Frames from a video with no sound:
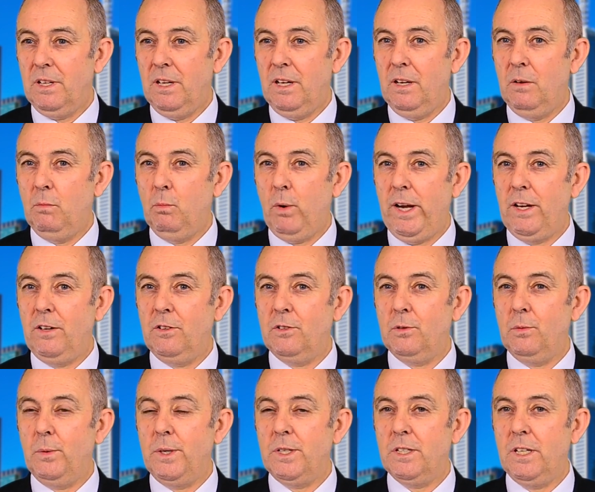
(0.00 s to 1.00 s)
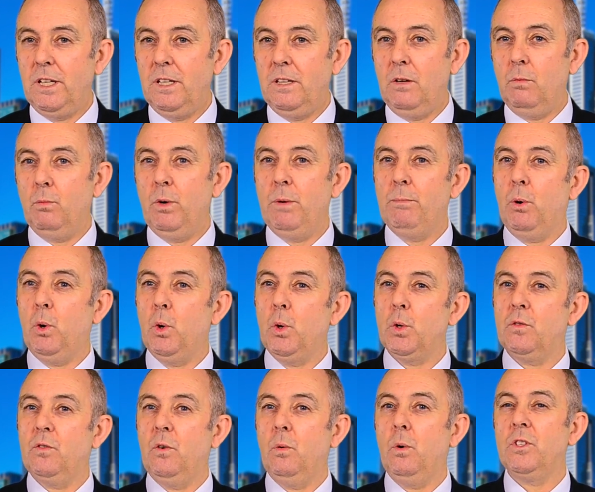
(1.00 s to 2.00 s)
and wait until we see the
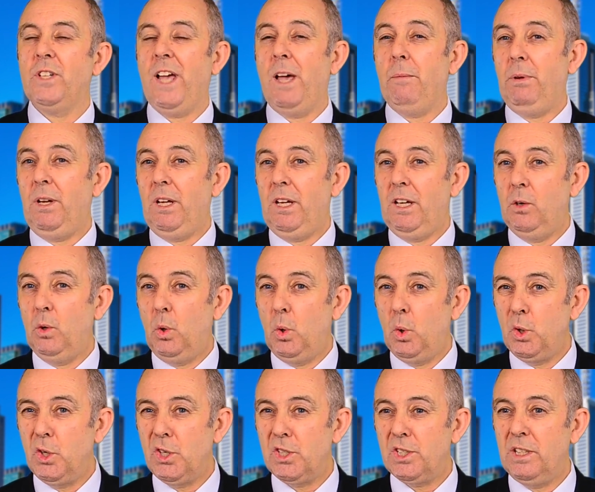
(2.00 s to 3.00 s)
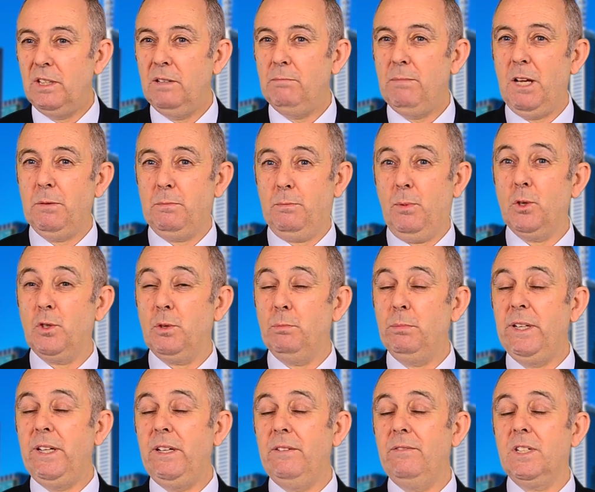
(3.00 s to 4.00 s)
reports for what's happening in August and
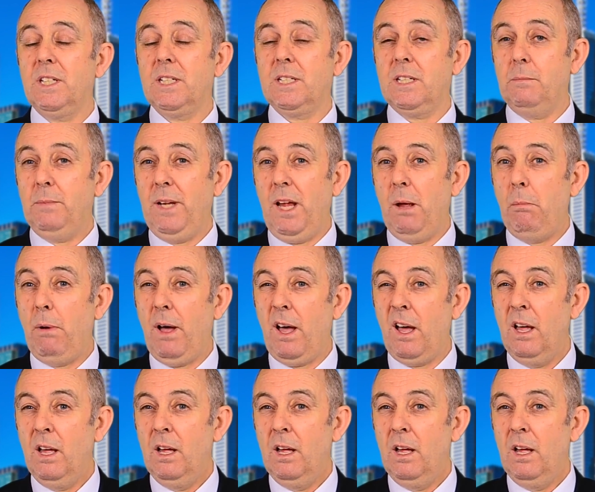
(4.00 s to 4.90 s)
possibly into September